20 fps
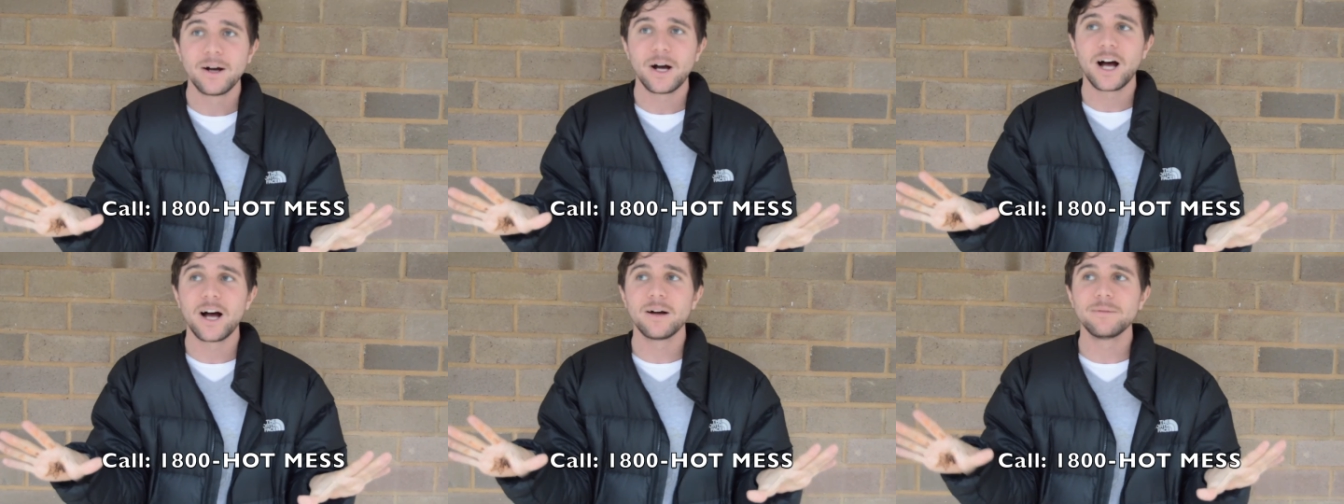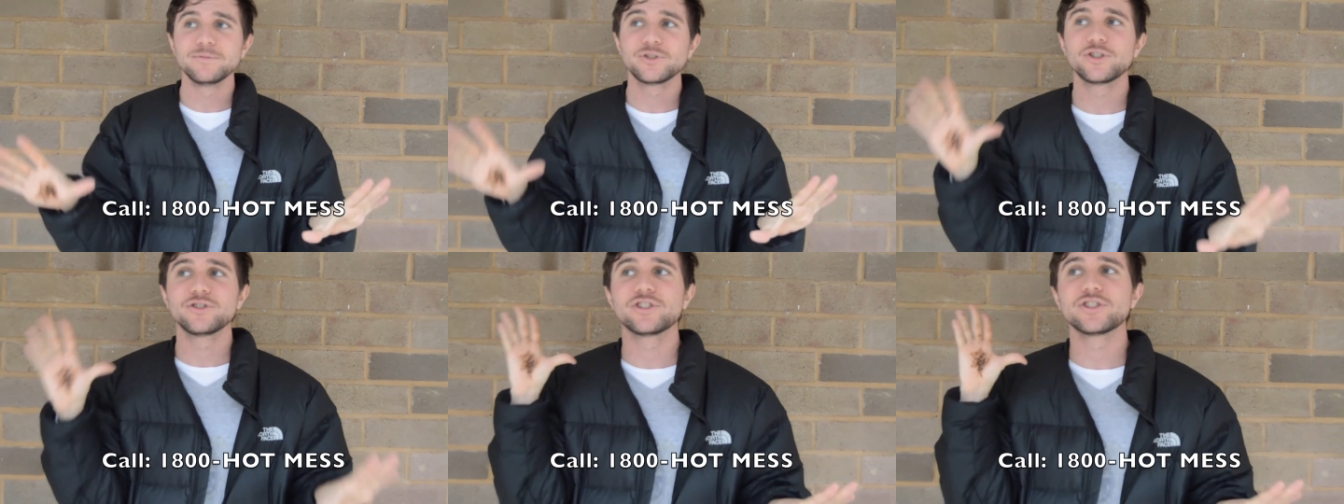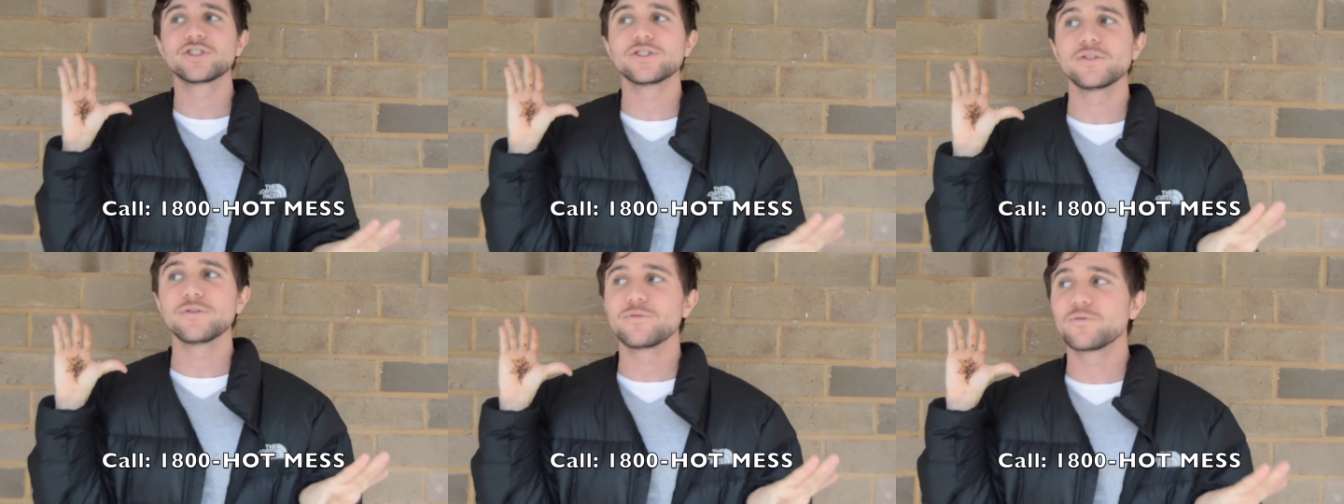Um, so
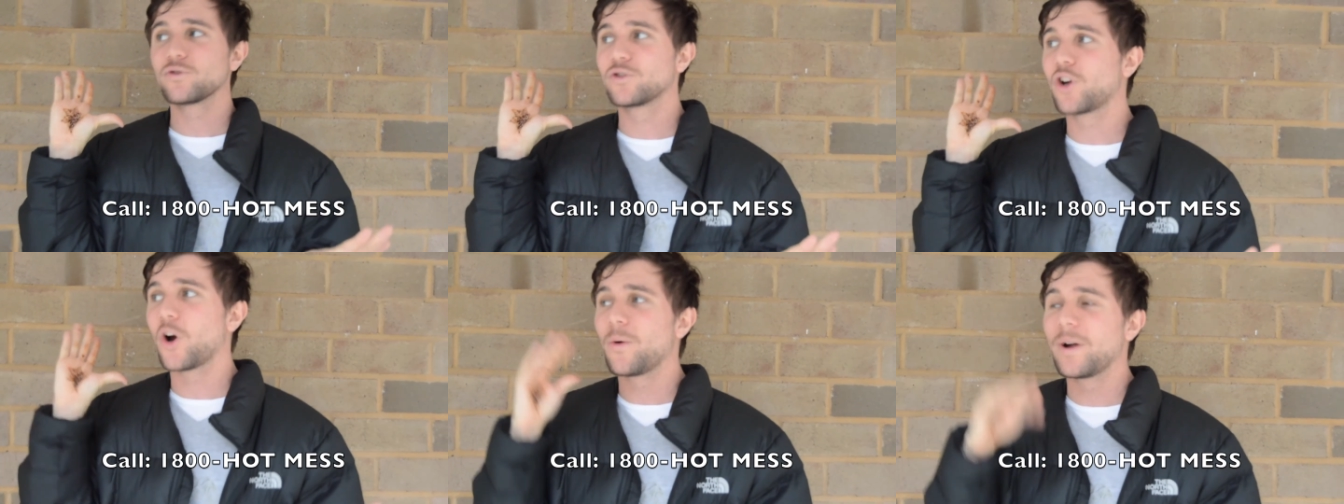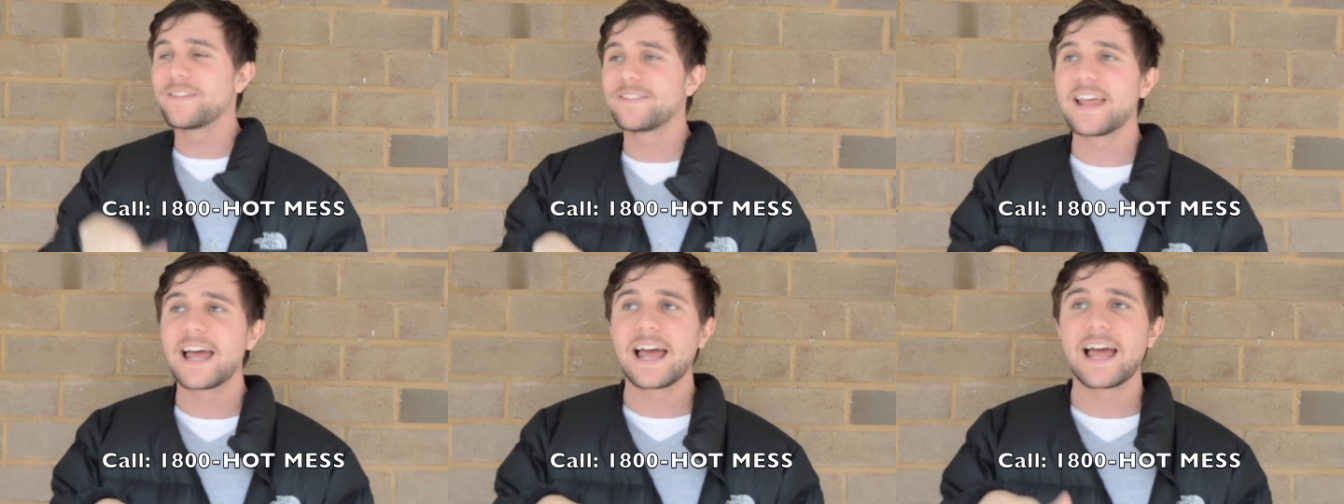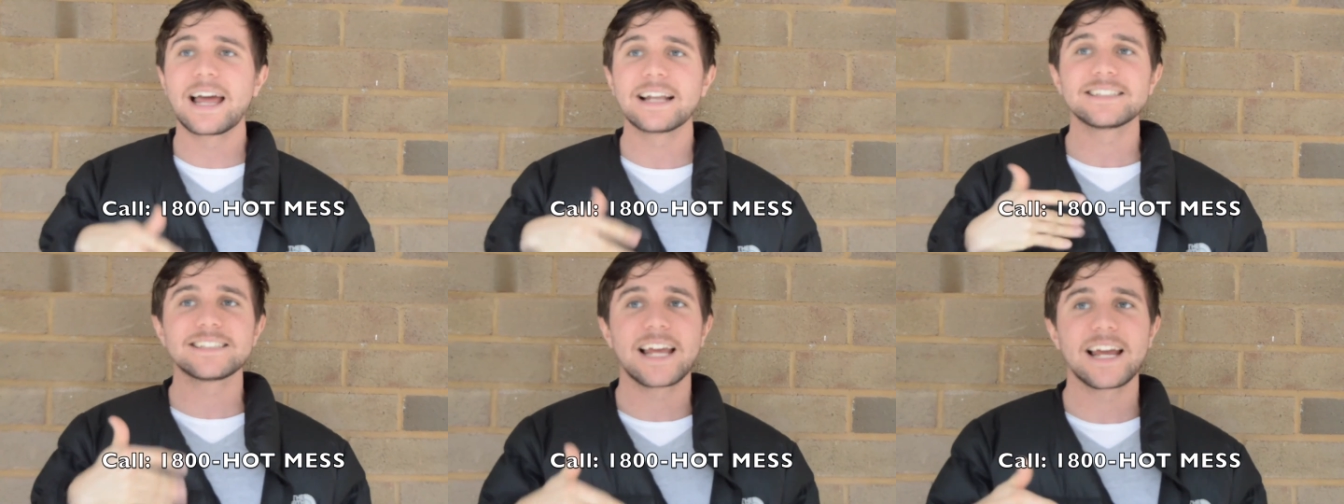just go in
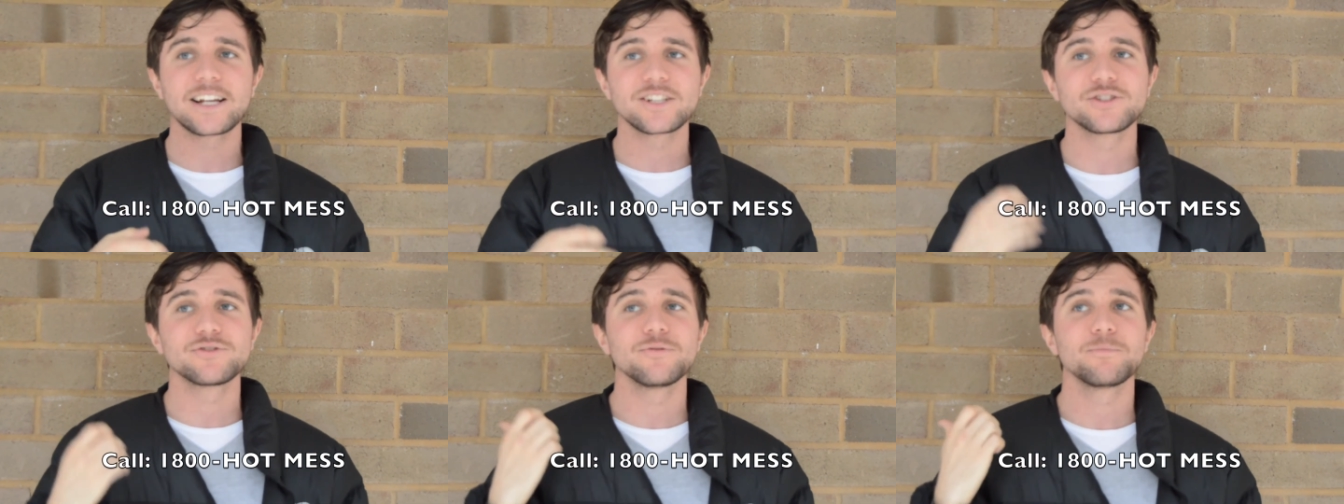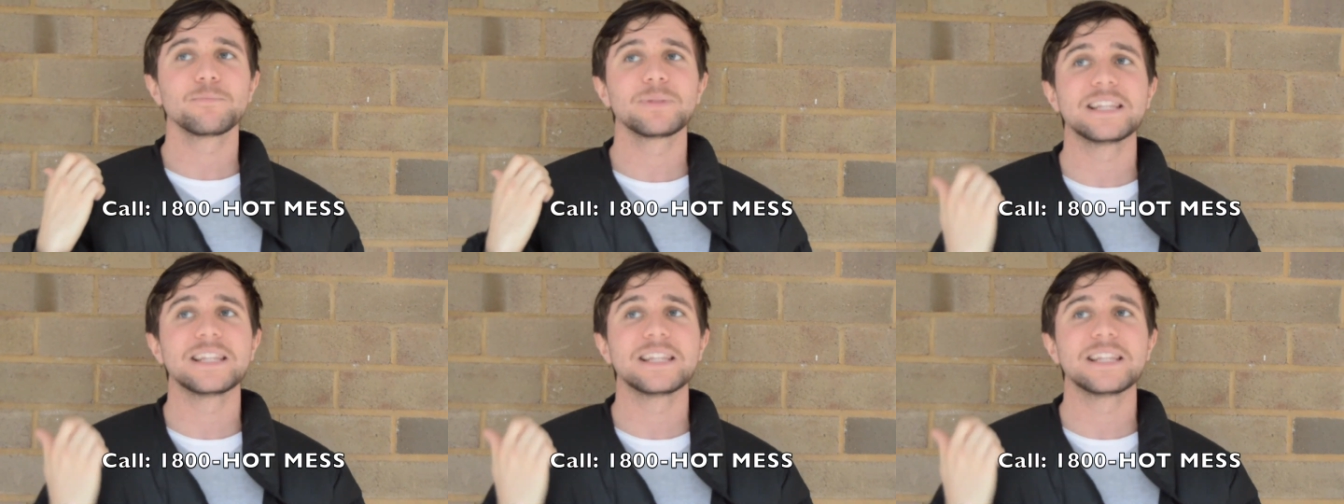there, text,